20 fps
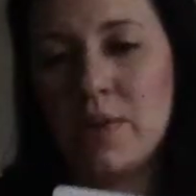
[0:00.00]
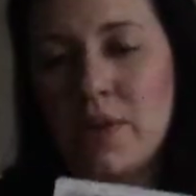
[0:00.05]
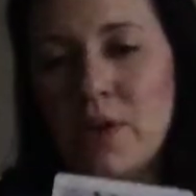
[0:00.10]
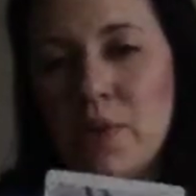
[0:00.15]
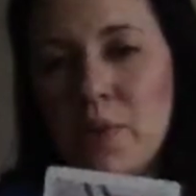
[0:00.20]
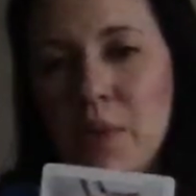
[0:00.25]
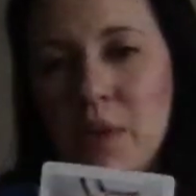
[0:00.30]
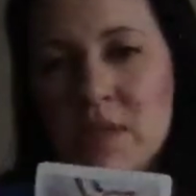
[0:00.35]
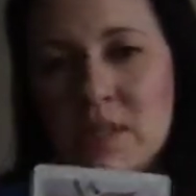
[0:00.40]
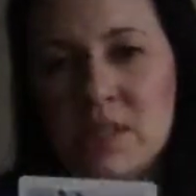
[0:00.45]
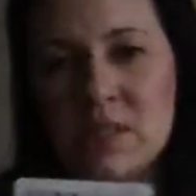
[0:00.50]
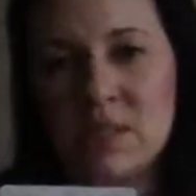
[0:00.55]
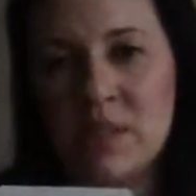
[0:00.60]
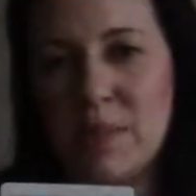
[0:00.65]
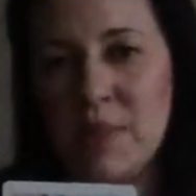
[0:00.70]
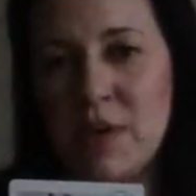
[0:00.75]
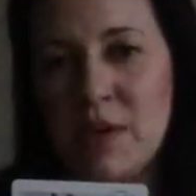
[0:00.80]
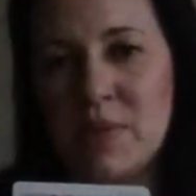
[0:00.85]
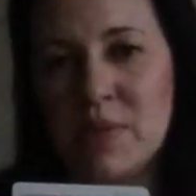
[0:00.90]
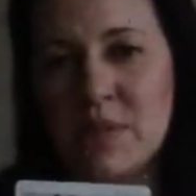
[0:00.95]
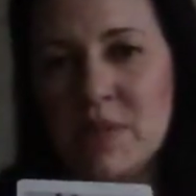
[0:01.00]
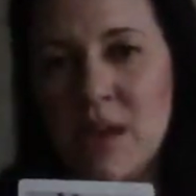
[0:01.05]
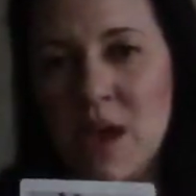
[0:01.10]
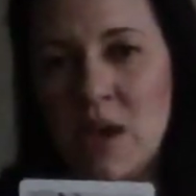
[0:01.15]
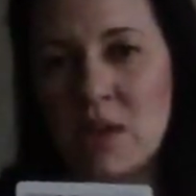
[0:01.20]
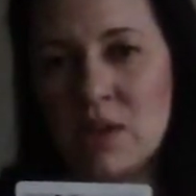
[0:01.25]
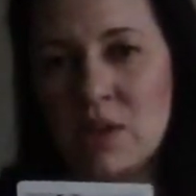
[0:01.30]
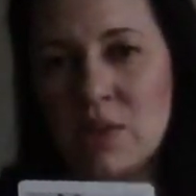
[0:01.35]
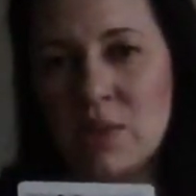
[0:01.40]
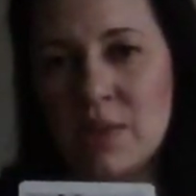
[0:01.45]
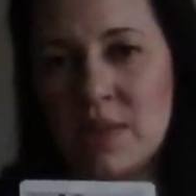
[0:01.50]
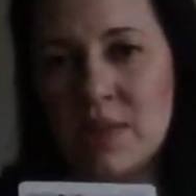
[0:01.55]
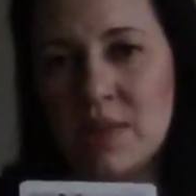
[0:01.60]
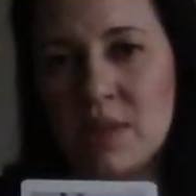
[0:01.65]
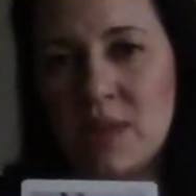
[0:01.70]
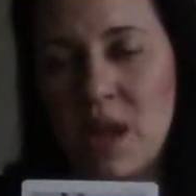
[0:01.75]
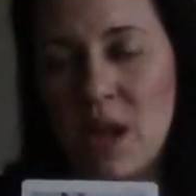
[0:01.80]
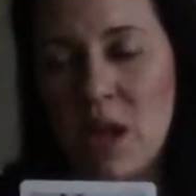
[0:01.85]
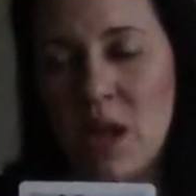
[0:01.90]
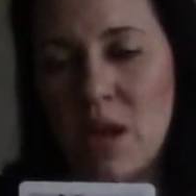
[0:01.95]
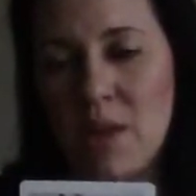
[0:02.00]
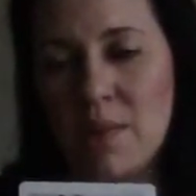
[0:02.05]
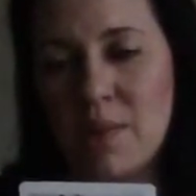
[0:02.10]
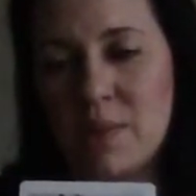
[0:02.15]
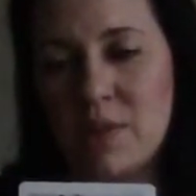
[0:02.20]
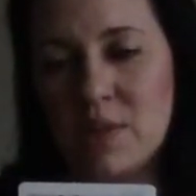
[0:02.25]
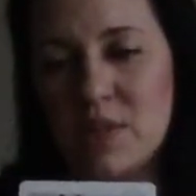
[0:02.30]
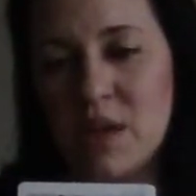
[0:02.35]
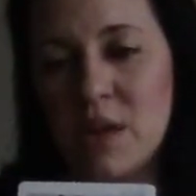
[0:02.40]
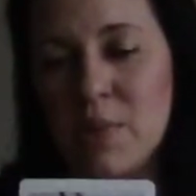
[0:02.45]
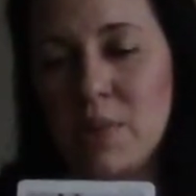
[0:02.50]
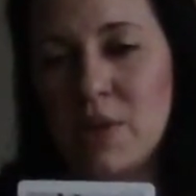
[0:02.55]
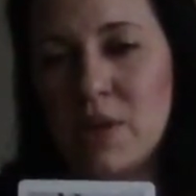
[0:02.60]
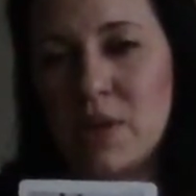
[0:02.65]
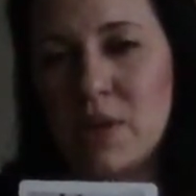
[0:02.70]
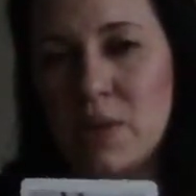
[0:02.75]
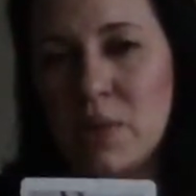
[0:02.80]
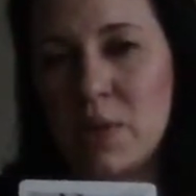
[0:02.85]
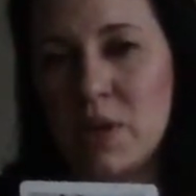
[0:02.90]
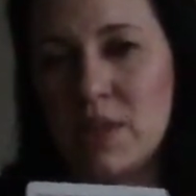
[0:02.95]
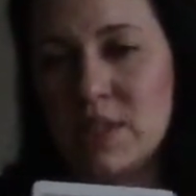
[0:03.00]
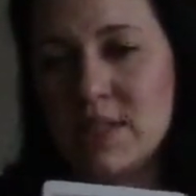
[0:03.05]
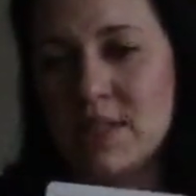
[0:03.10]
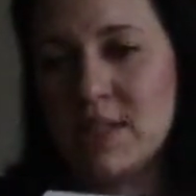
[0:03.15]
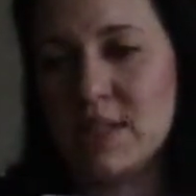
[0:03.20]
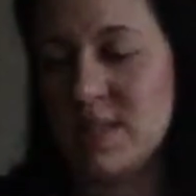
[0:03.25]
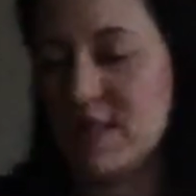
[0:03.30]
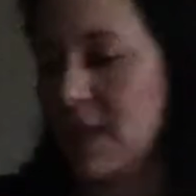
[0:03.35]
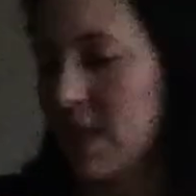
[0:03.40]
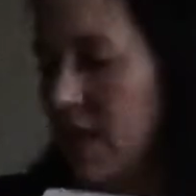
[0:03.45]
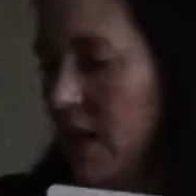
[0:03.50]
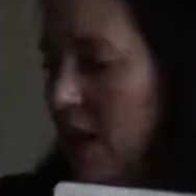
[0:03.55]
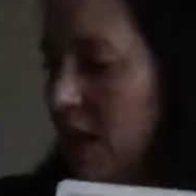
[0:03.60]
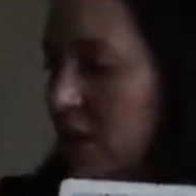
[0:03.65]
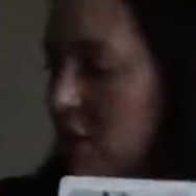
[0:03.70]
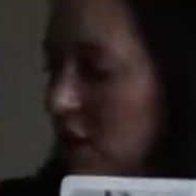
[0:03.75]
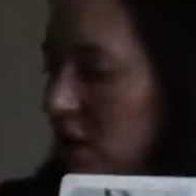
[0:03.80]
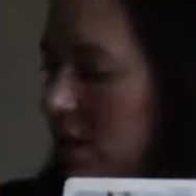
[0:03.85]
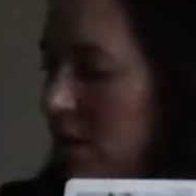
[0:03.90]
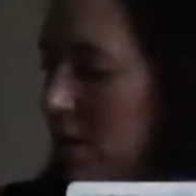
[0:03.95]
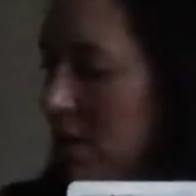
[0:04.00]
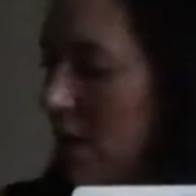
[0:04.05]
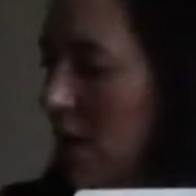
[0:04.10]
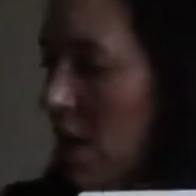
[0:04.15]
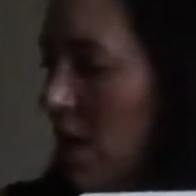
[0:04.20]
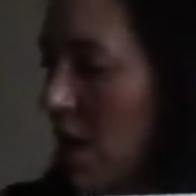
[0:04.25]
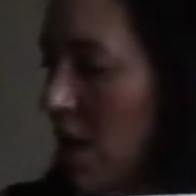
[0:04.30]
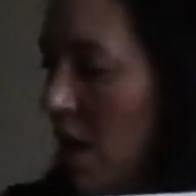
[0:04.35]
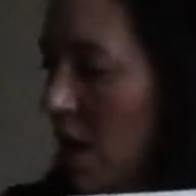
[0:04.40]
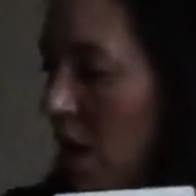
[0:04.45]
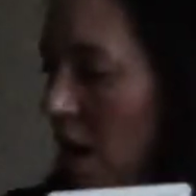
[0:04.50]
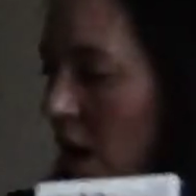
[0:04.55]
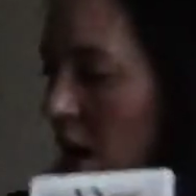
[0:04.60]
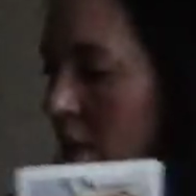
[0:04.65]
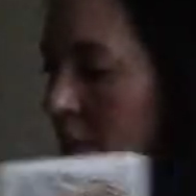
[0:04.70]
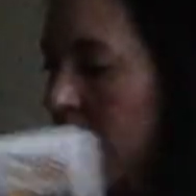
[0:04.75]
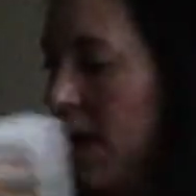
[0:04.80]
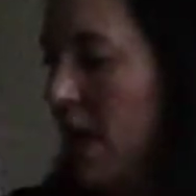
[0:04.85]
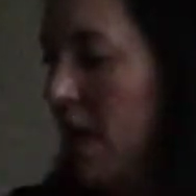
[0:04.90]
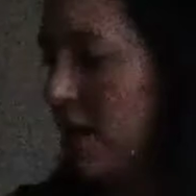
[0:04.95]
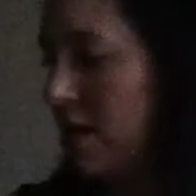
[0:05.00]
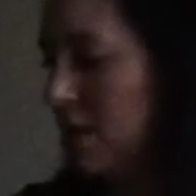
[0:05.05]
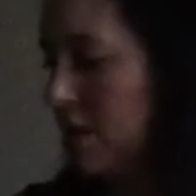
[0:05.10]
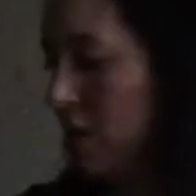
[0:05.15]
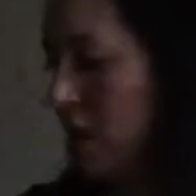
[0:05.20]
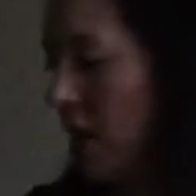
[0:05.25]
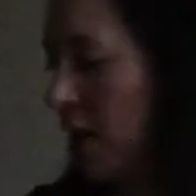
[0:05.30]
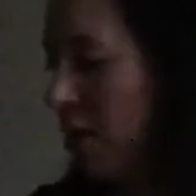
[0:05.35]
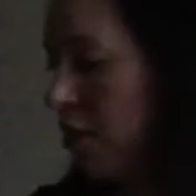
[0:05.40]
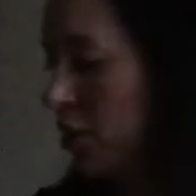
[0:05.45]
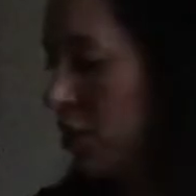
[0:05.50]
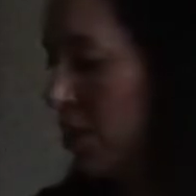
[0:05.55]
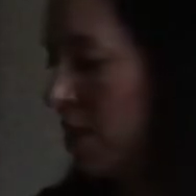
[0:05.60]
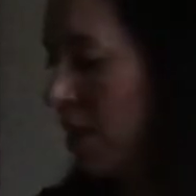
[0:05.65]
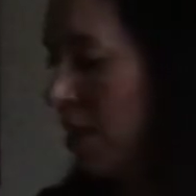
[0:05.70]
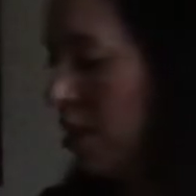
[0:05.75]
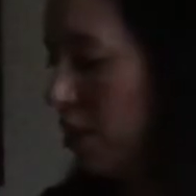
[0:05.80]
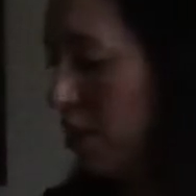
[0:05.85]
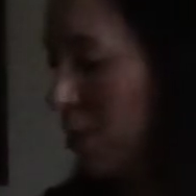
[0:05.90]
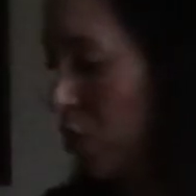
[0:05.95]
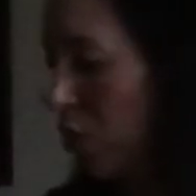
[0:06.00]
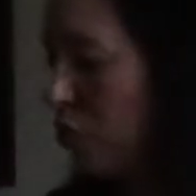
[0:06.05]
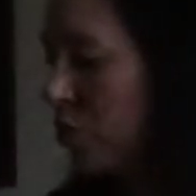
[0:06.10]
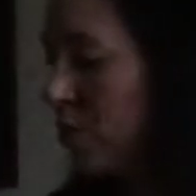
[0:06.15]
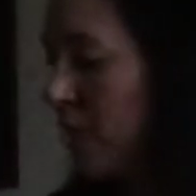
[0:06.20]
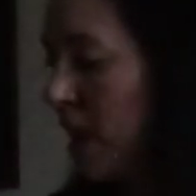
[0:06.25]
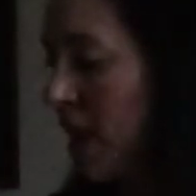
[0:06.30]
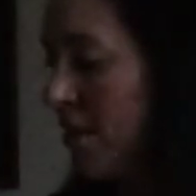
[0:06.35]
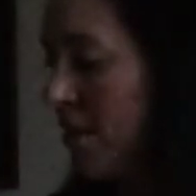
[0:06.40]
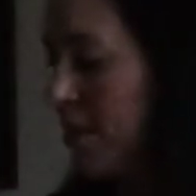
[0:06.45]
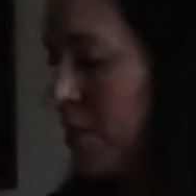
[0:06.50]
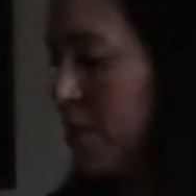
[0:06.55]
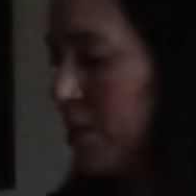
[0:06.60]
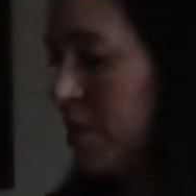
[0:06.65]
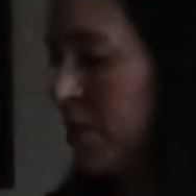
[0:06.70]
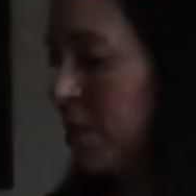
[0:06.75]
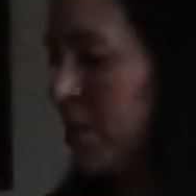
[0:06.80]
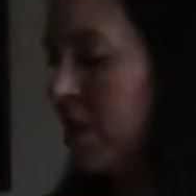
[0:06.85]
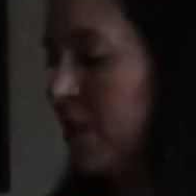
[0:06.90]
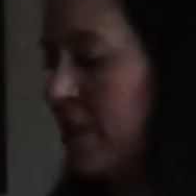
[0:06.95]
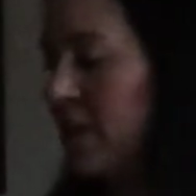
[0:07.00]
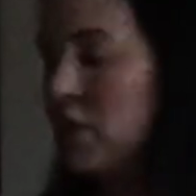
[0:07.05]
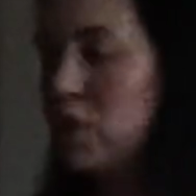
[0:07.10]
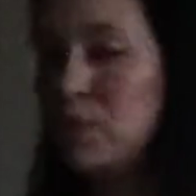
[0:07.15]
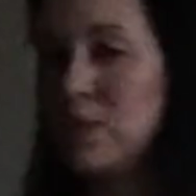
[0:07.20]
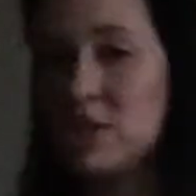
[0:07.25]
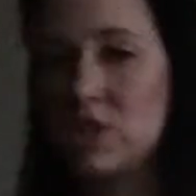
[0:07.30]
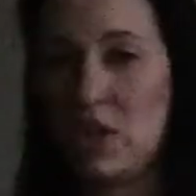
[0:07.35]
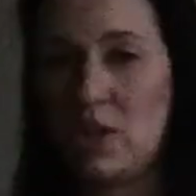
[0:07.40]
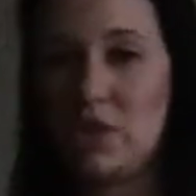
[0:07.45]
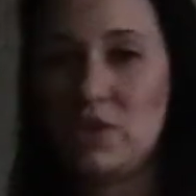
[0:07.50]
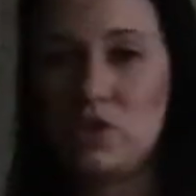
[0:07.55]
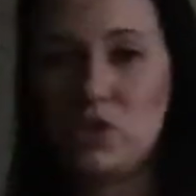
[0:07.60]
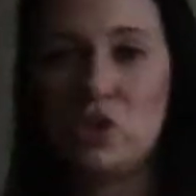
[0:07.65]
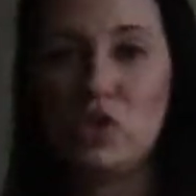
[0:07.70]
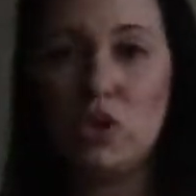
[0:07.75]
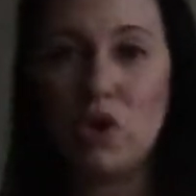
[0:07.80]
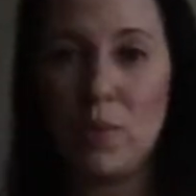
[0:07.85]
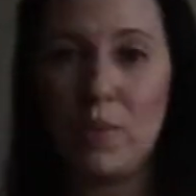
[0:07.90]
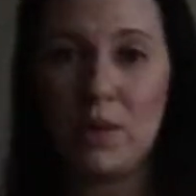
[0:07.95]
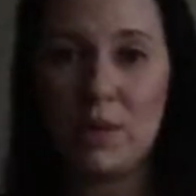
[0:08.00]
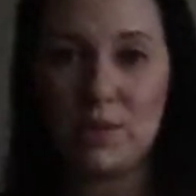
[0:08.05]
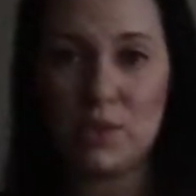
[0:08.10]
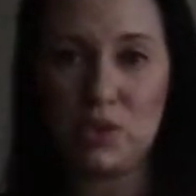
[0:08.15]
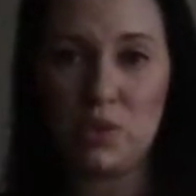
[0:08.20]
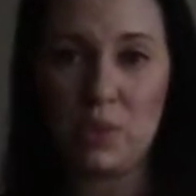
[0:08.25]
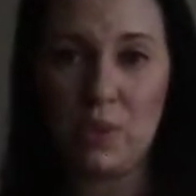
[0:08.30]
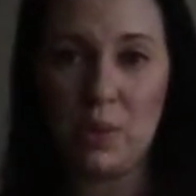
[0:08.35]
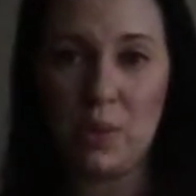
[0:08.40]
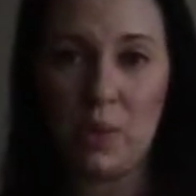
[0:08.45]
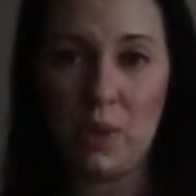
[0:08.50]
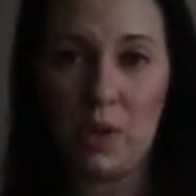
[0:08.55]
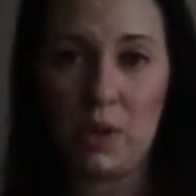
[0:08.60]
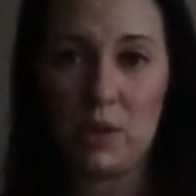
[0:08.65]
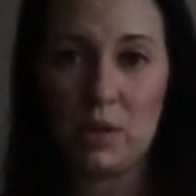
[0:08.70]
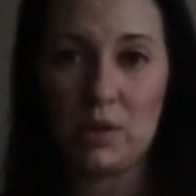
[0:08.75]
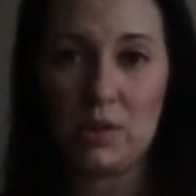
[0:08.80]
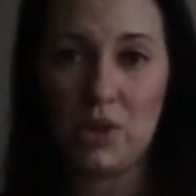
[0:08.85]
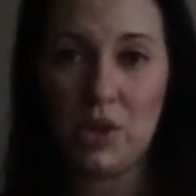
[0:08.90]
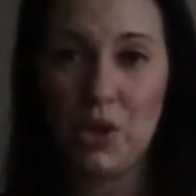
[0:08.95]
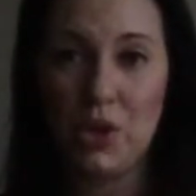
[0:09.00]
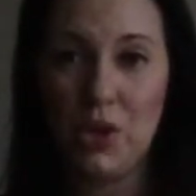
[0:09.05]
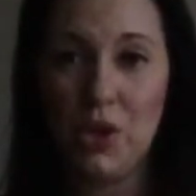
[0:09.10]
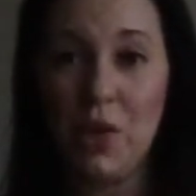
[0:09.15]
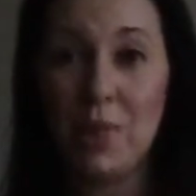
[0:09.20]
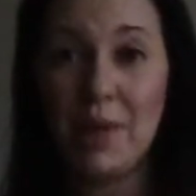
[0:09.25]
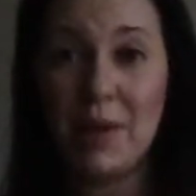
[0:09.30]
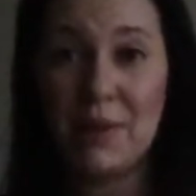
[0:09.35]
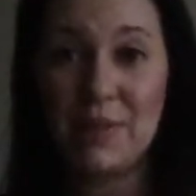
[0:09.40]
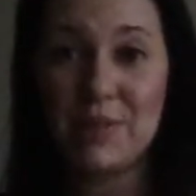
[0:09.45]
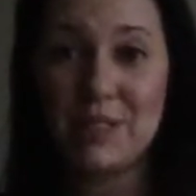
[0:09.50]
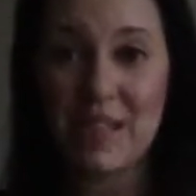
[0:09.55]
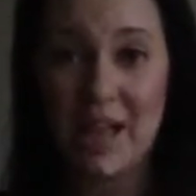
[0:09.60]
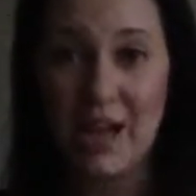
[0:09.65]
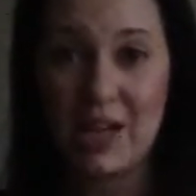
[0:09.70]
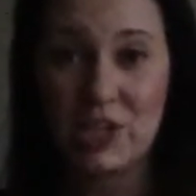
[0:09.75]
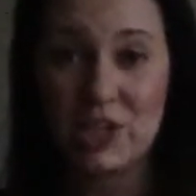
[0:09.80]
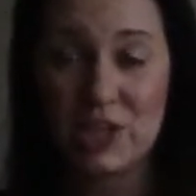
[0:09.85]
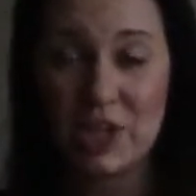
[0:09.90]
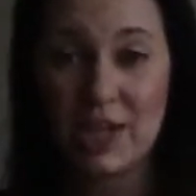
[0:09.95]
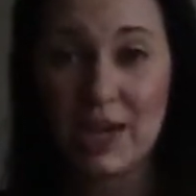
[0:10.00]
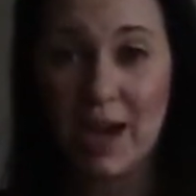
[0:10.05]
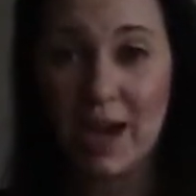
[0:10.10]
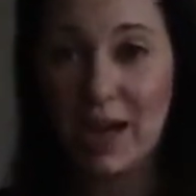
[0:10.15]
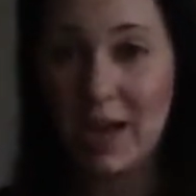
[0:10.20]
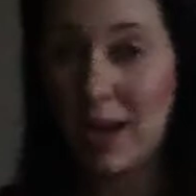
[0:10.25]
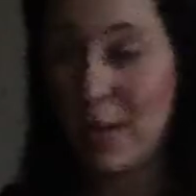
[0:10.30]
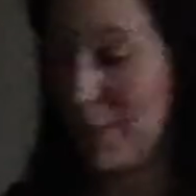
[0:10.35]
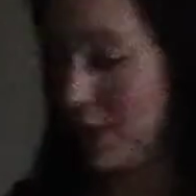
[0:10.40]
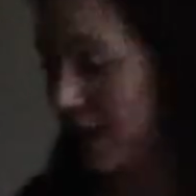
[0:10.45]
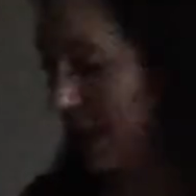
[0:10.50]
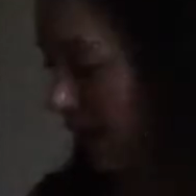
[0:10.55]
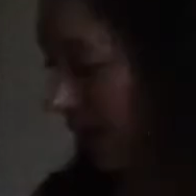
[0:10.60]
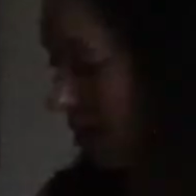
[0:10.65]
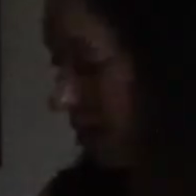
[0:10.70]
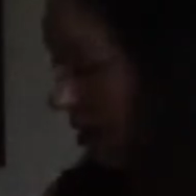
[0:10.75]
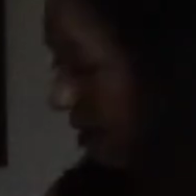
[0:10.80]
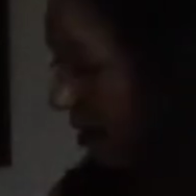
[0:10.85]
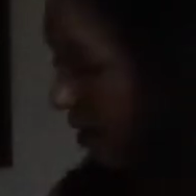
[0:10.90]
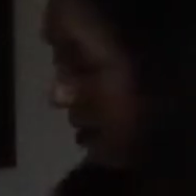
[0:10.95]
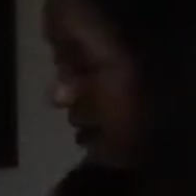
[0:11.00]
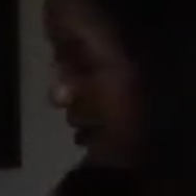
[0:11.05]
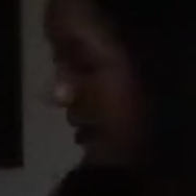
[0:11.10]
was somebody was not doing was not putting in the work into this connection. And you both may have been mirroring that to each other, so nobody was doing work. So nobody was actually kind of coming together.